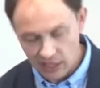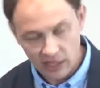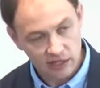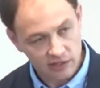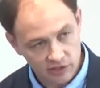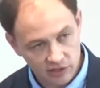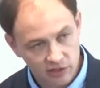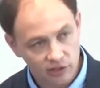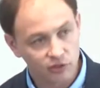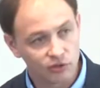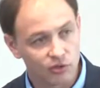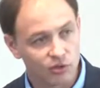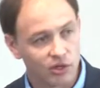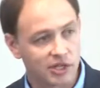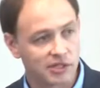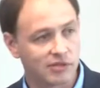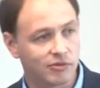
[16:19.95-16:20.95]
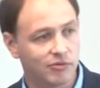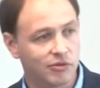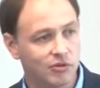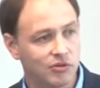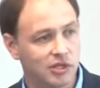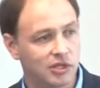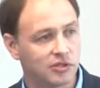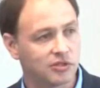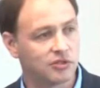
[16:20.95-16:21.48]
It still took us a few
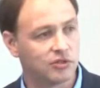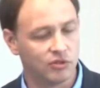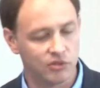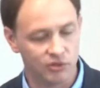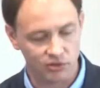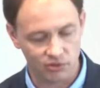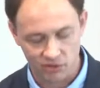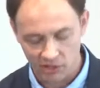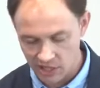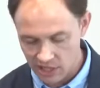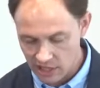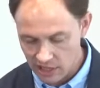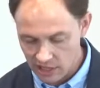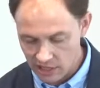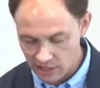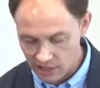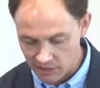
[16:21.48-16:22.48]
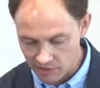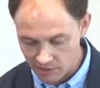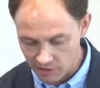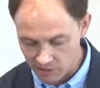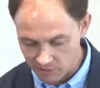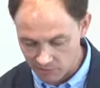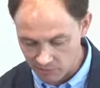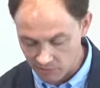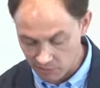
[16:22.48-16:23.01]
years to do, uh,
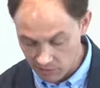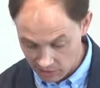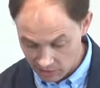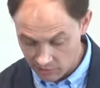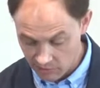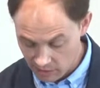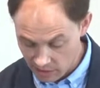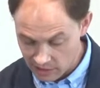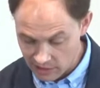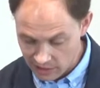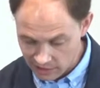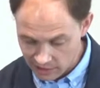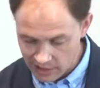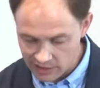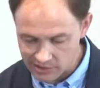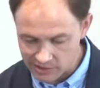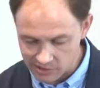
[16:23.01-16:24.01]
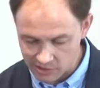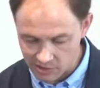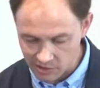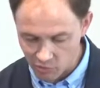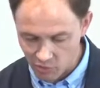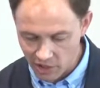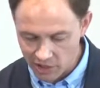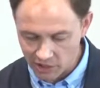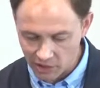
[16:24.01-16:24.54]
uh and then that's the
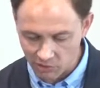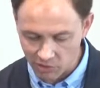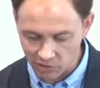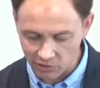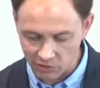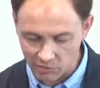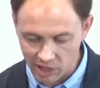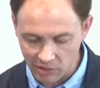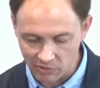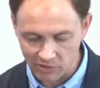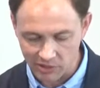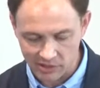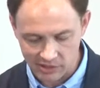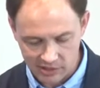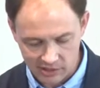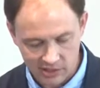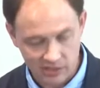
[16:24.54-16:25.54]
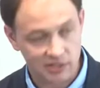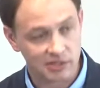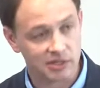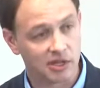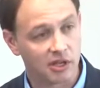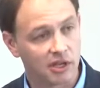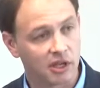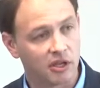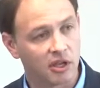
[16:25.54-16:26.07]
point I want to make with this, is this is
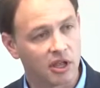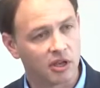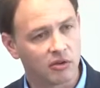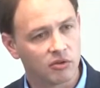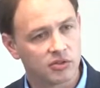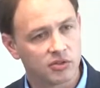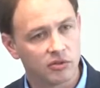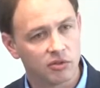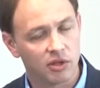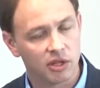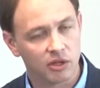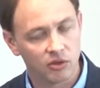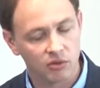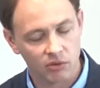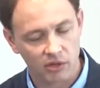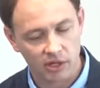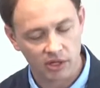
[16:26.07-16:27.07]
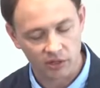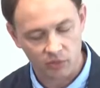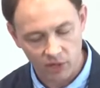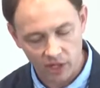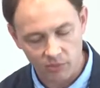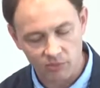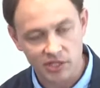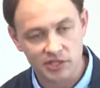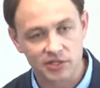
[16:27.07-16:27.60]
an inc
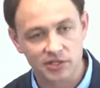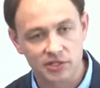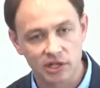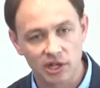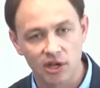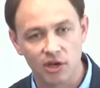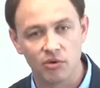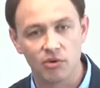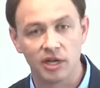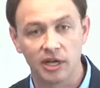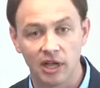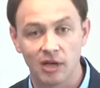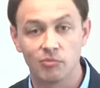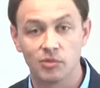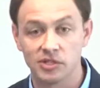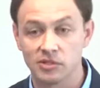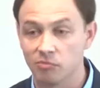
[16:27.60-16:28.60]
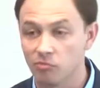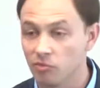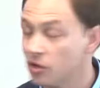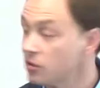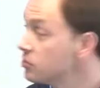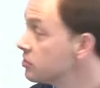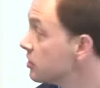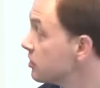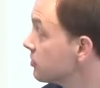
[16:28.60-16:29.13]
incredibly slow and cumbersome
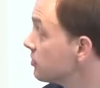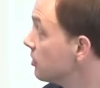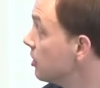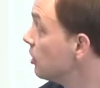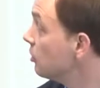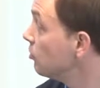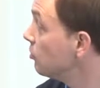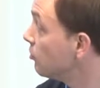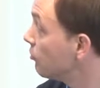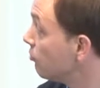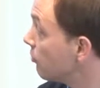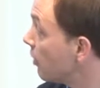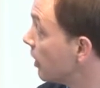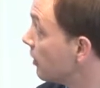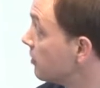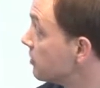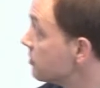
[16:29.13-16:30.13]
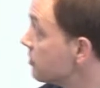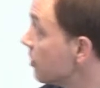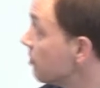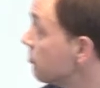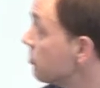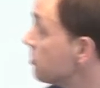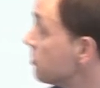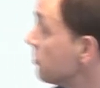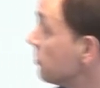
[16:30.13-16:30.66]
process to define this
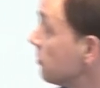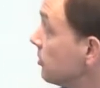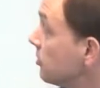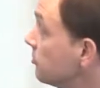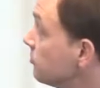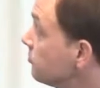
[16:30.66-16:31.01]
diversity.